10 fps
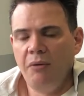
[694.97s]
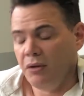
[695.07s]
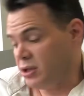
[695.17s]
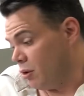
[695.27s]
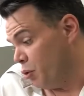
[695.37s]
Yeah,
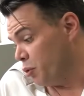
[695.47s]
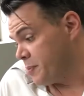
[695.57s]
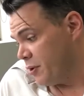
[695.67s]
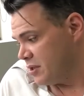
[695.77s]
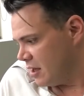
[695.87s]
we've got
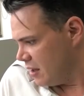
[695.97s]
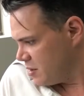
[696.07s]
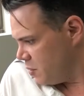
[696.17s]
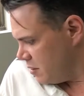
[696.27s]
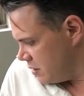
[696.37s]
Hawkesbury on Sunday
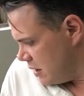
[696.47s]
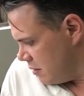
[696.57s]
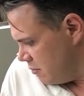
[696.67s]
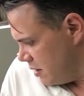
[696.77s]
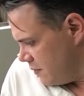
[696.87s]
as well. So
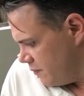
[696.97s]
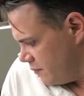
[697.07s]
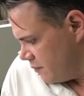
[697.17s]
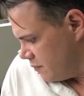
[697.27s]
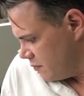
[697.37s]

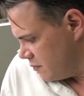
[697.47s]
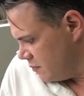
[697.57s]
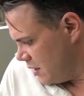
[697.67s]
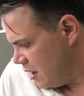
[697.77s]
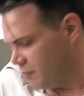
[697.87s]

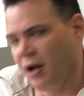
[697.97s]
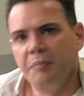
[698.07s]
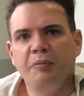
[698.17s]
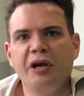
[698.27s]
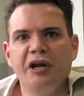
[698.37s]
yeah,
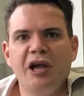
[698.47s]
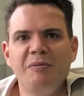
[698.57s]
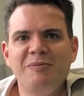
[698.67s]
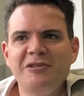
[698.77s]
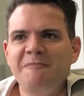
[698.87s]
plenty to keep
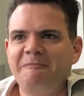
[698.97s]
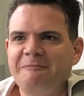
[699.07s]
me busy.